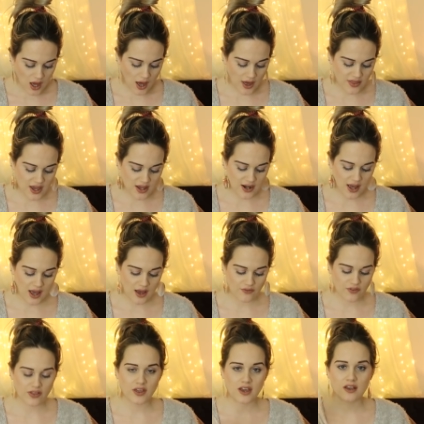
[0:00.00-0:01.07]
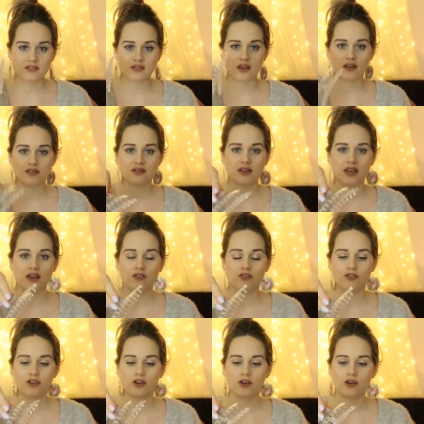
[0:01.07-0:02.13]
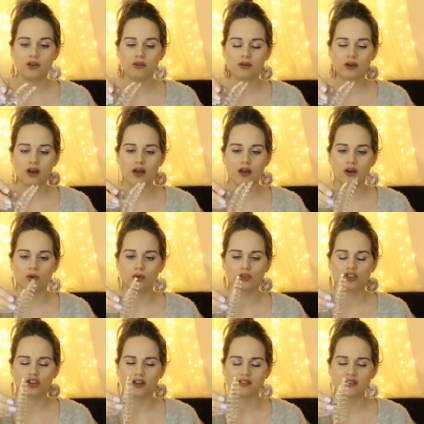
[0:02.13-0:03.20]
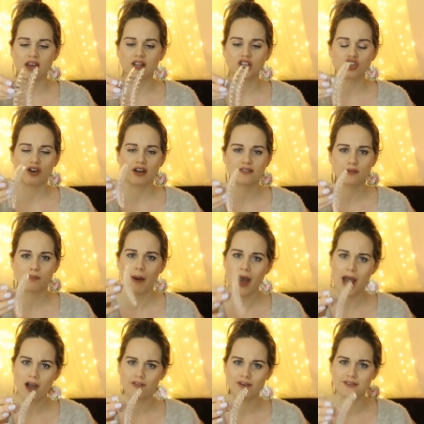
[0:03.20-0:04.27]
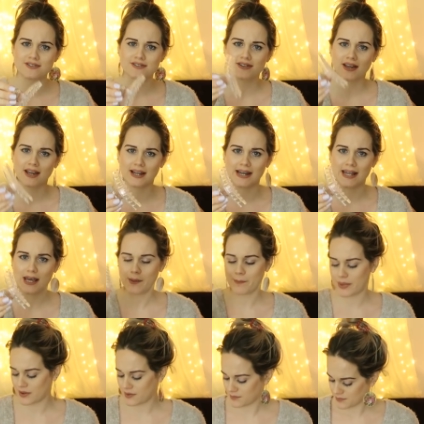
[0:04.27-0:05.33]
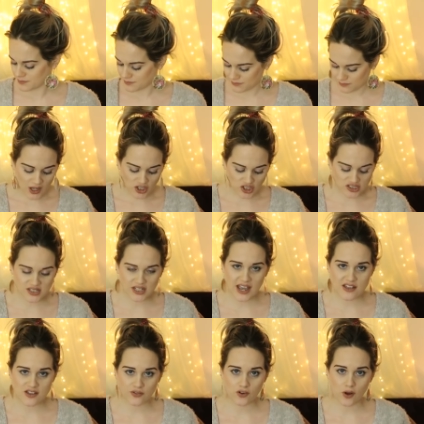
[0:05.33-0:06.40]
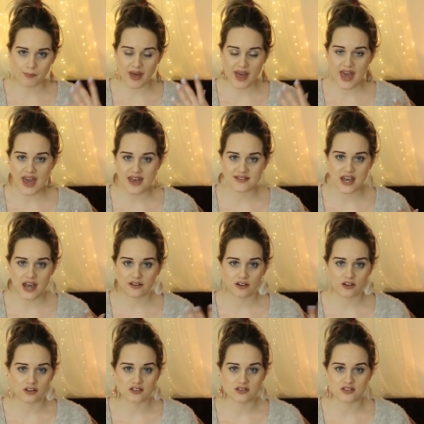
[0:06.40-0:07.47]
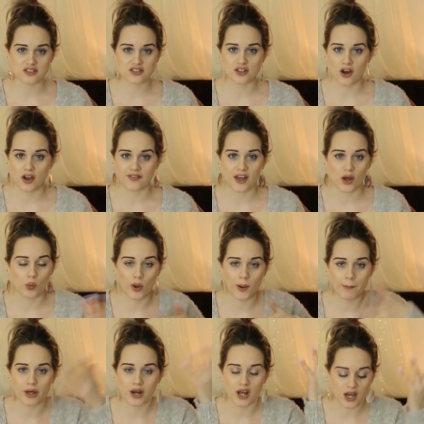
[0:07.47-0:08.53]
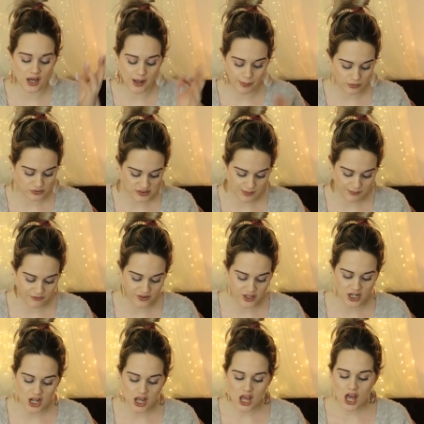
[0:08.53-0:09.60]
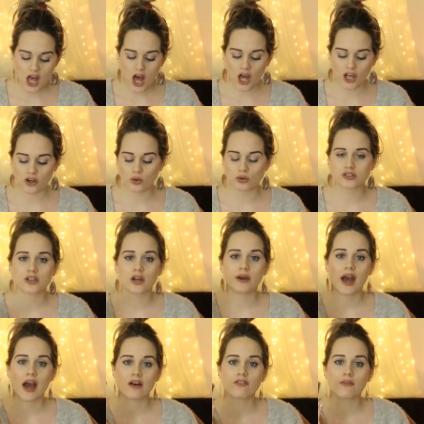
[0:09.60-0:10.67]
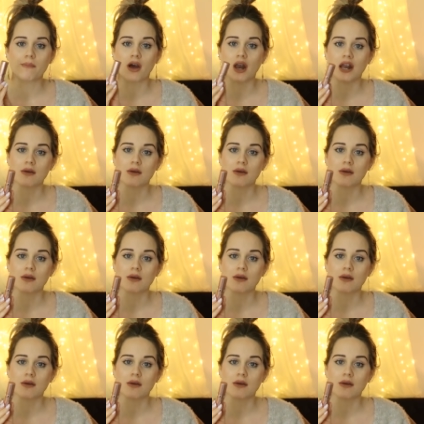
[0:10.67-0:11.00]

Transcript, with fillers: I then have this see-through, or should I say transparent clip. just in case I've got my hair down and I decide that I want to put it up or something. I also have my